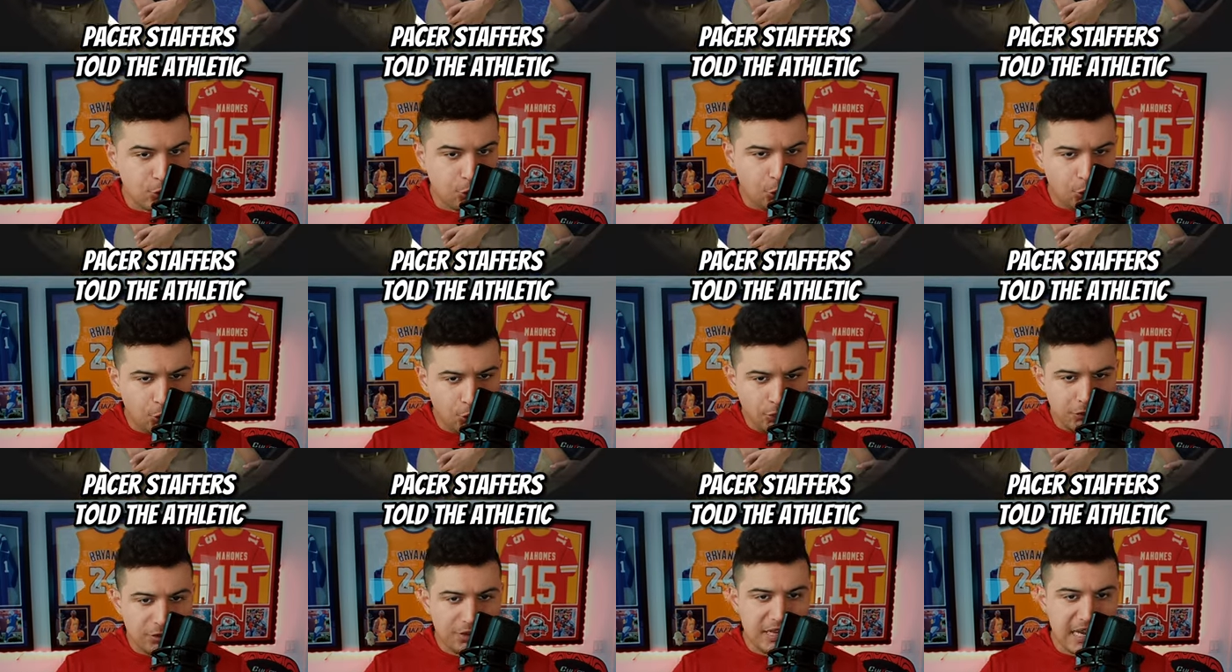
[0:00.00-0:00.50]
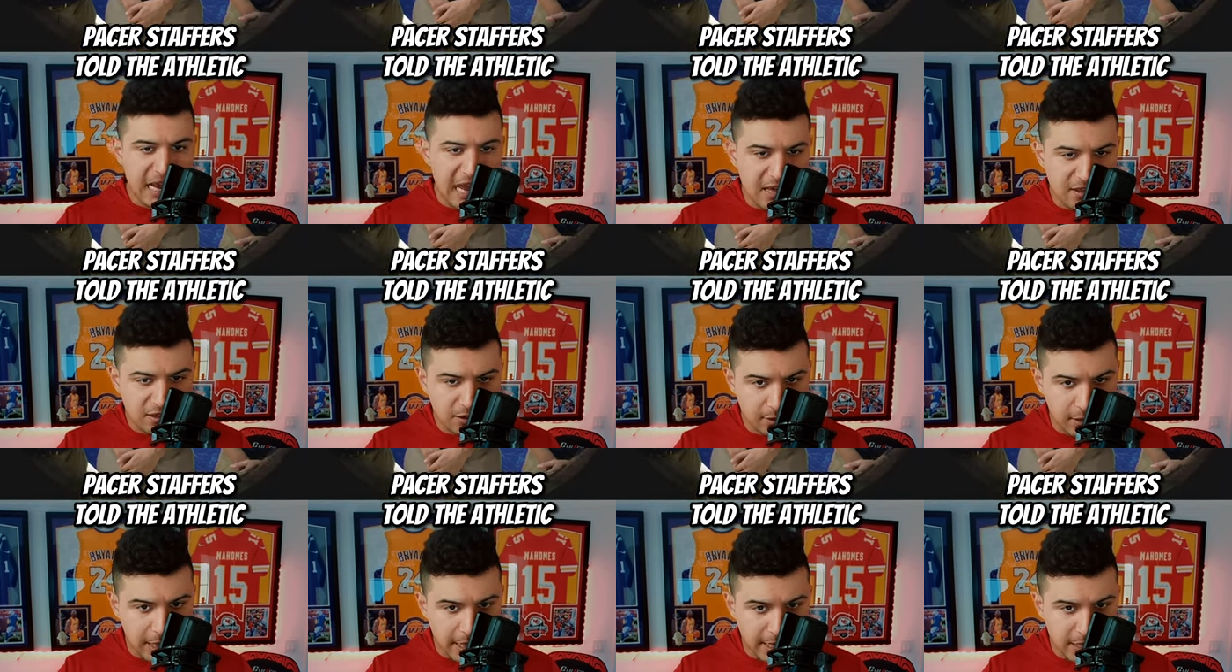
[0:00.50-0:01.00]
told The
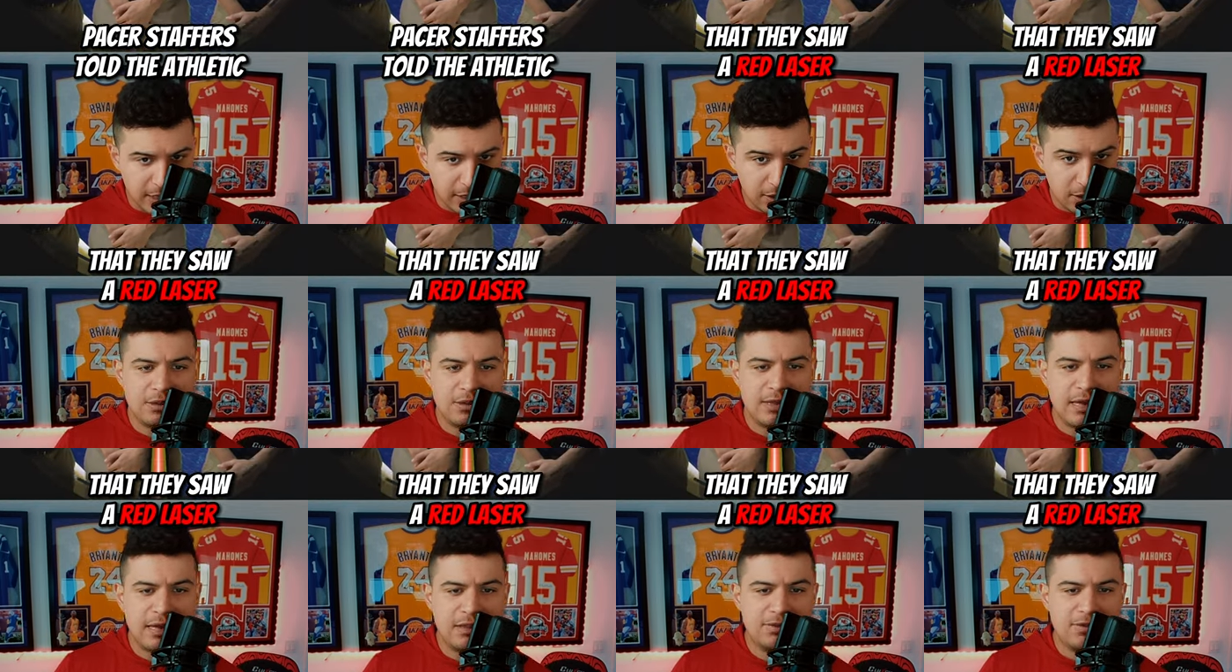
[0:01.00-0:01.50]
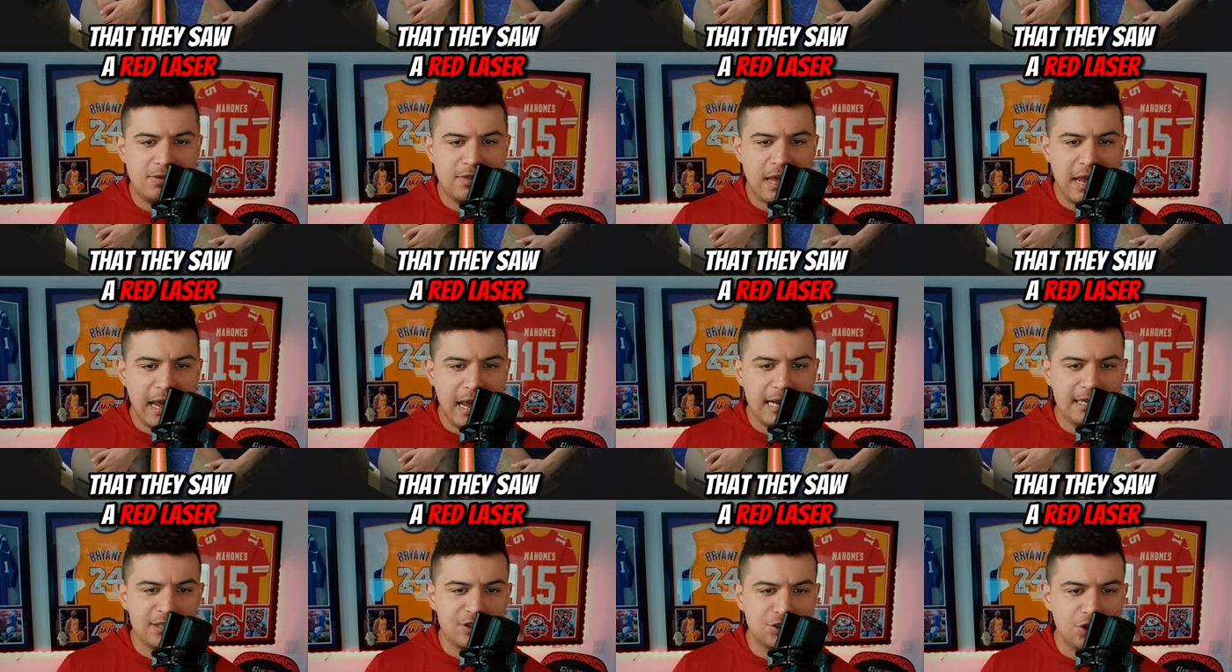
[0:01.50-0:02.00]
Athletic that
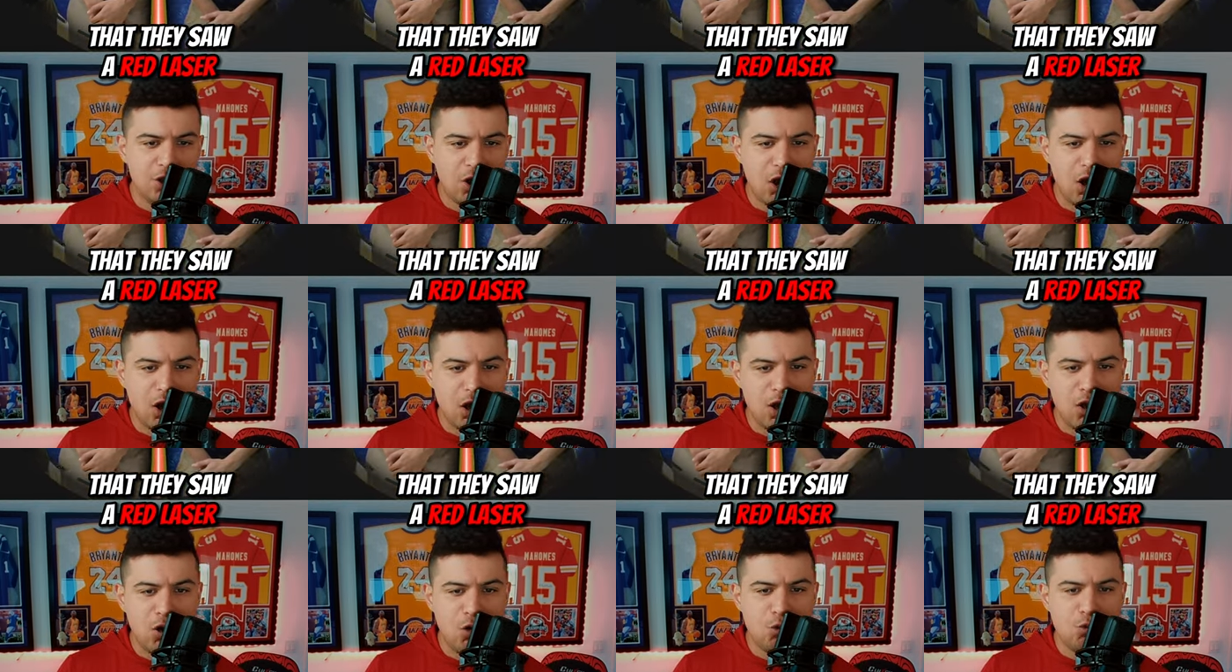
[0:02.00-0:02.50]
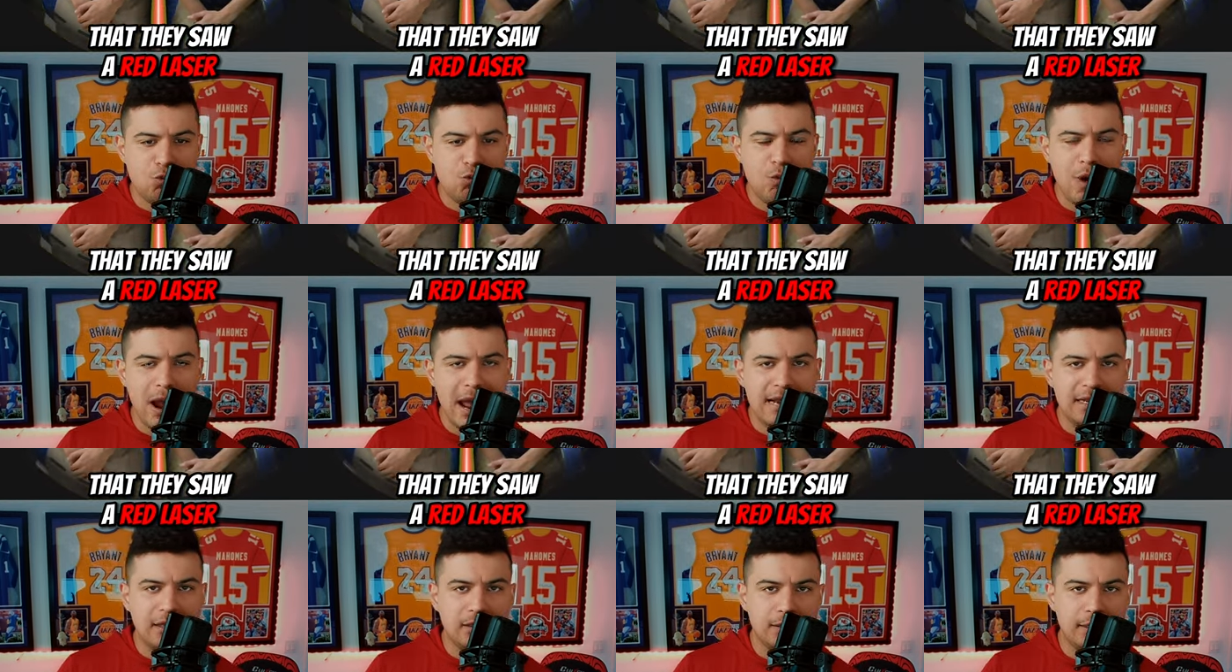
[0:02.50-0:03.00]
they saw a
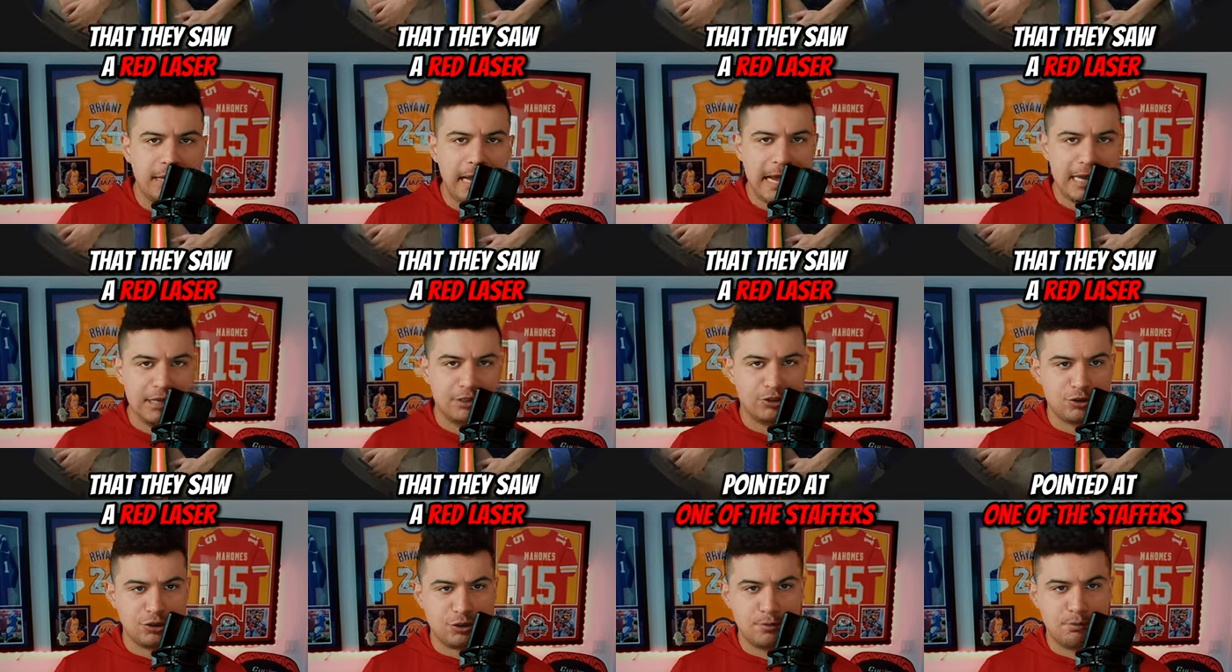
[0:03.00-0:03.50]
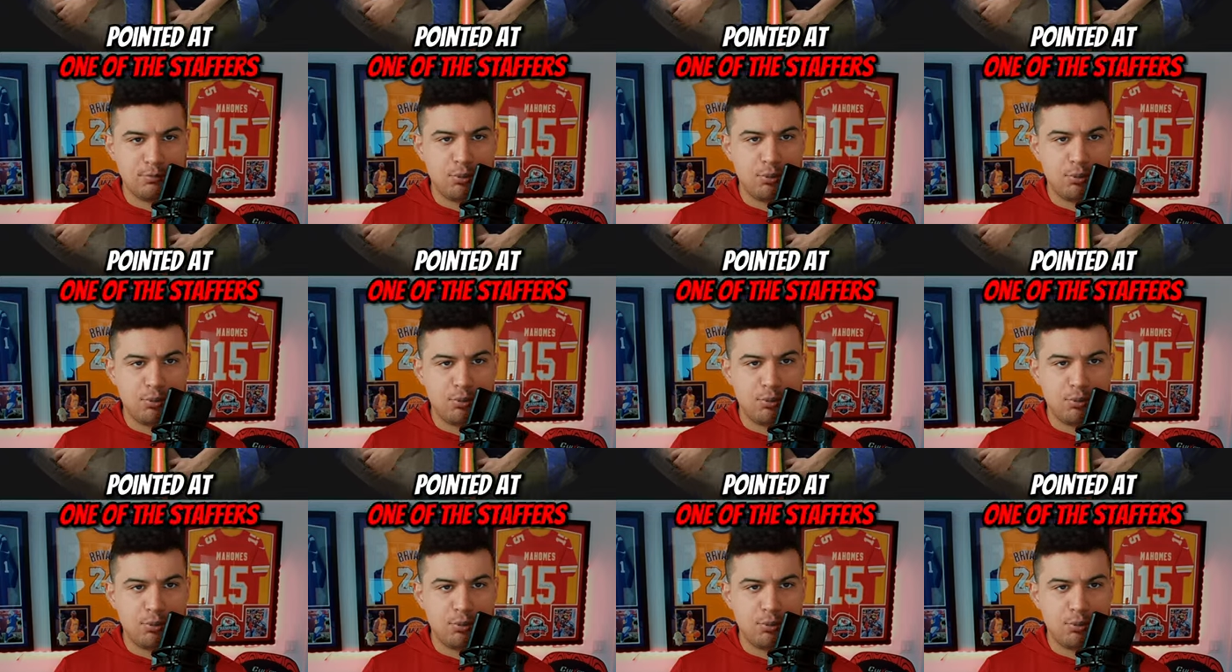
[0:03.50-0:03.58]
red laser